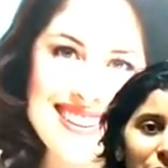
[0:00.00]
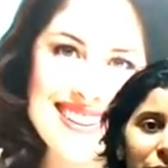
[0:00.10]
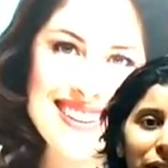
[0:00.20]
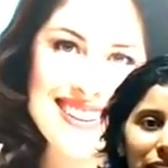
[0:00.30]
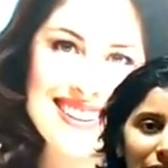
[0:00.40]

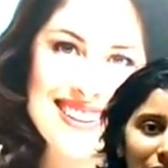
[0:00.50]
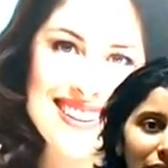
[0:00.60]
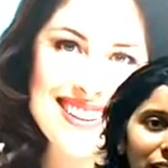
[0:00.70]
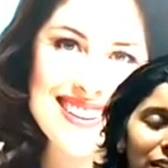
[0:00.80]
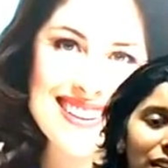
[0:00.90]

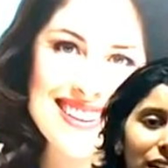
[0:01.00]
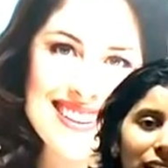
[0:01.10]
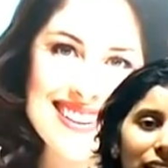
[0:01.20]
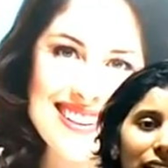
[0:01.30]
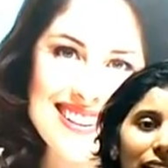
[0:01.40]

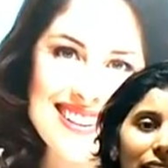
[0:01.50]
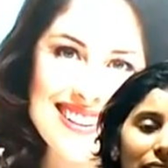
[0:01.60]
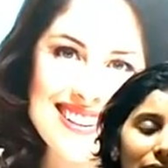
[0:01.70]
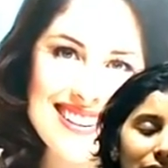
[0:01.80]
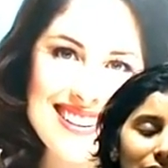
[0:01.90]

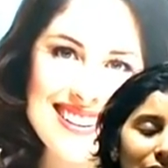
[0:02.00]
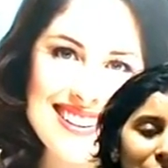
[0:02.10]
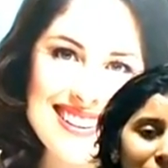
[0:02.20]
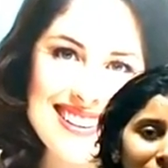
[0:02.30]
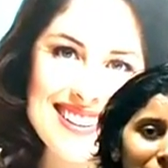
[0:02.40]

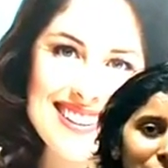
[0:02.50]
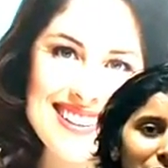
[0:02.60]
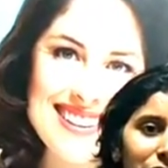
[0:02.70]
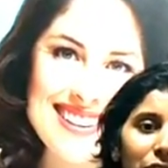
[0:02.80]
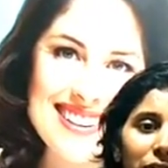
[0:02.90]

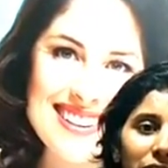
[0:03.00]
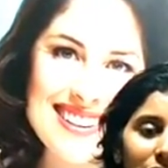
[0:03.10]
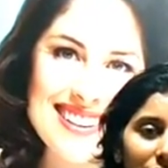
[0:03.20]
[no speech]